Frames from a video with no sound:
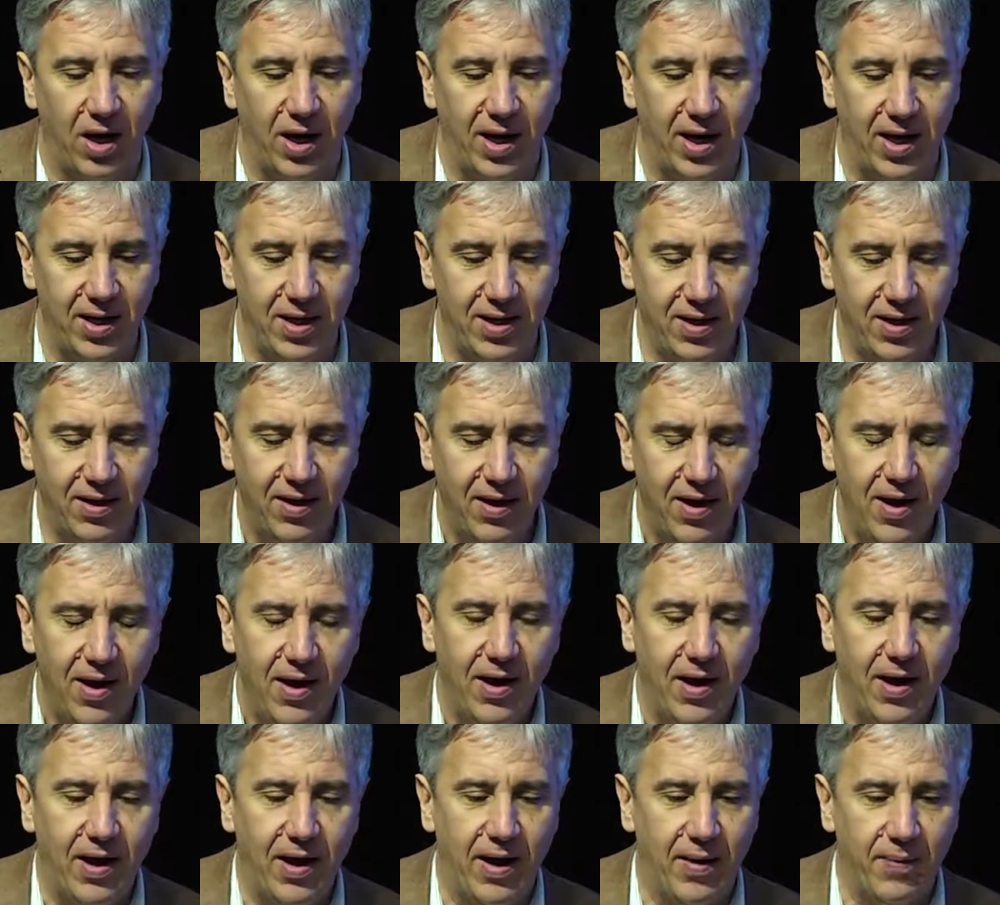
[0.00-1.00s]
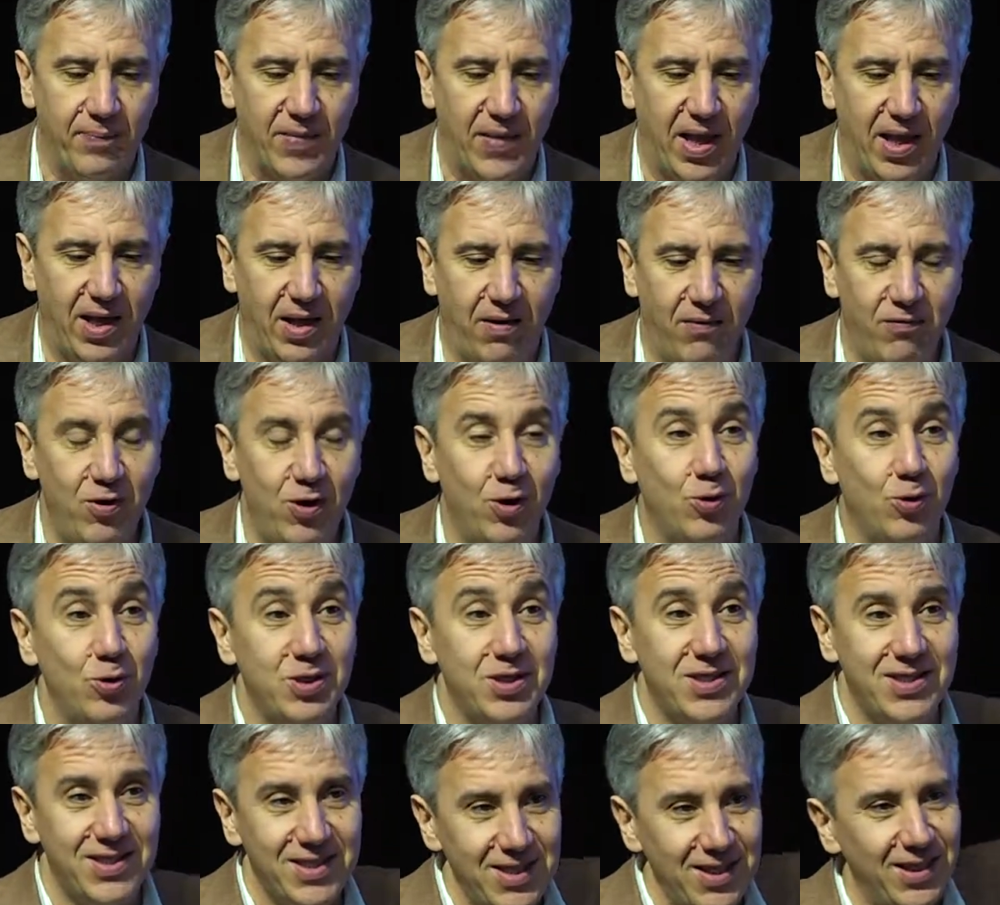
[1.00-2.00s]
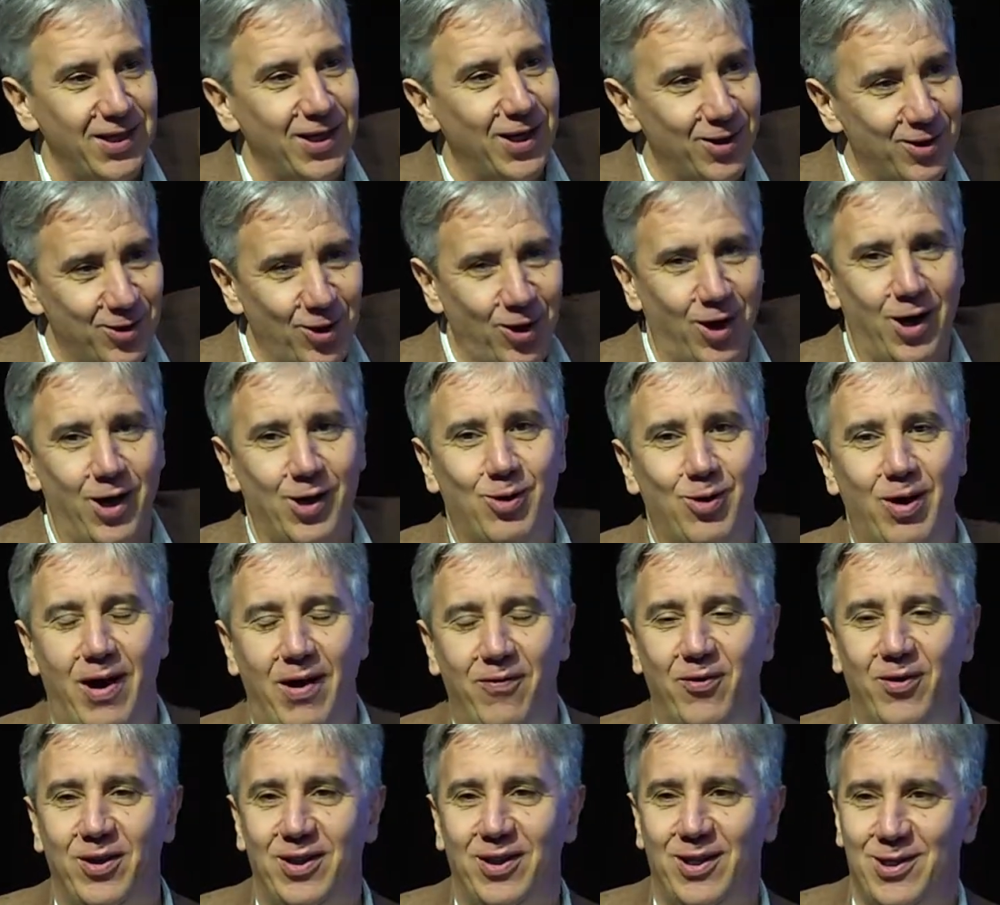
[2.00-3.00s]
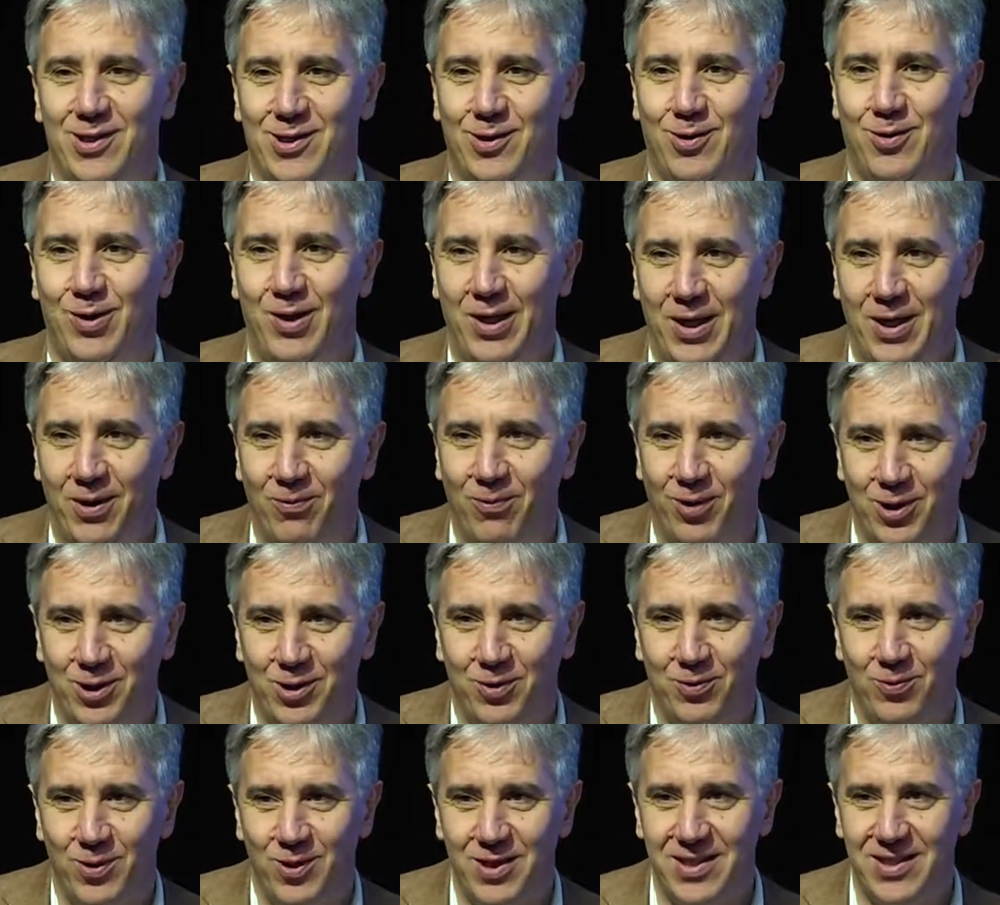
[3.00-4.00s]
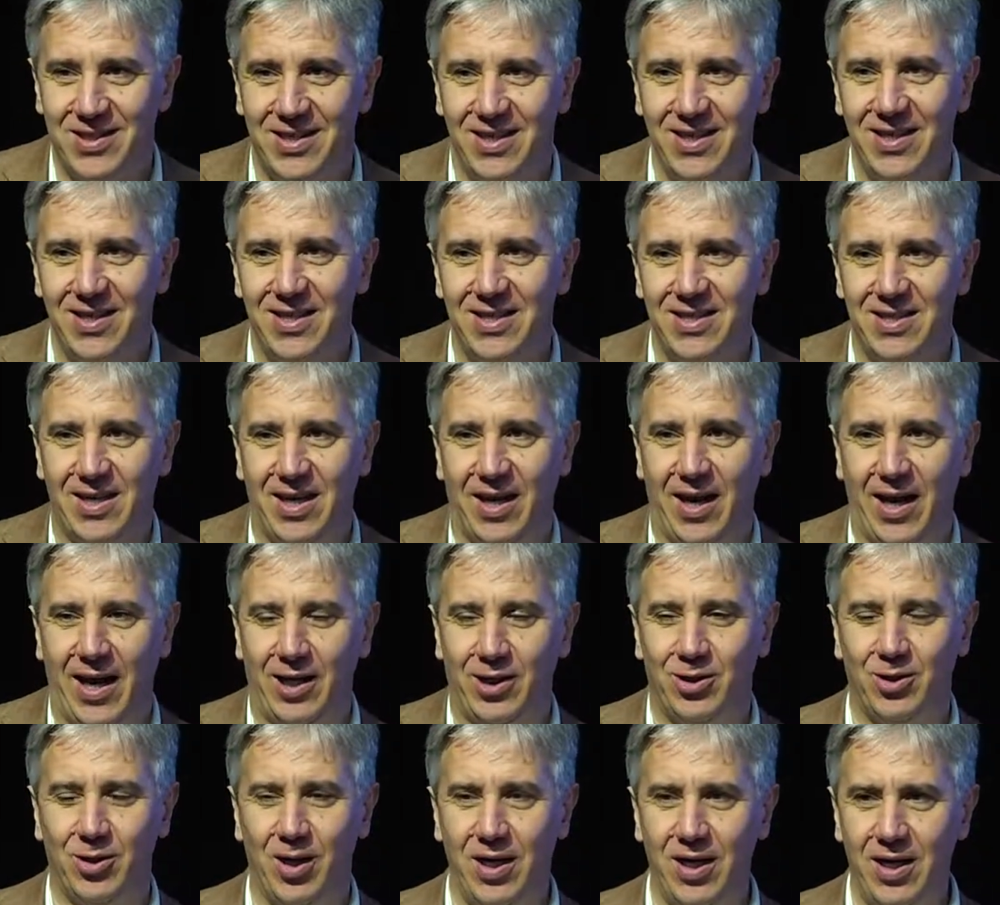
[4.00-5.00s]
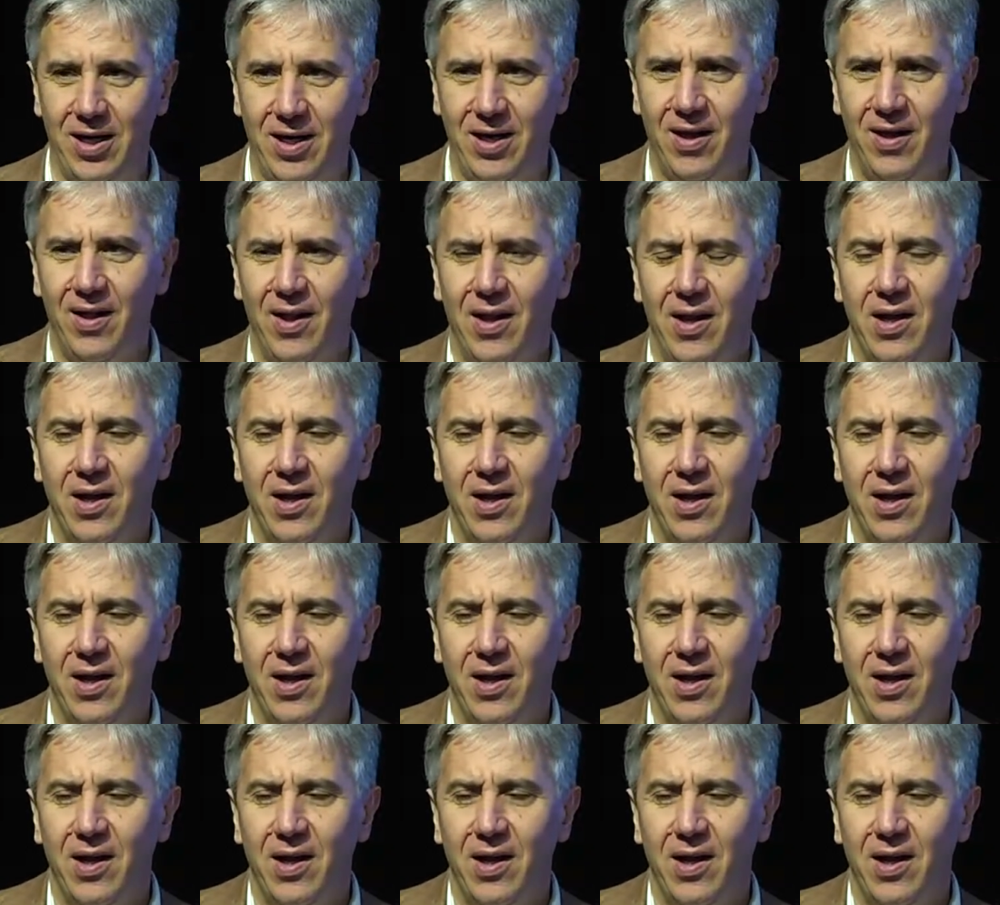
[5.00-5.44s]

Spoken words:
And if you could see the entire graph on the screen, what you would see is that actually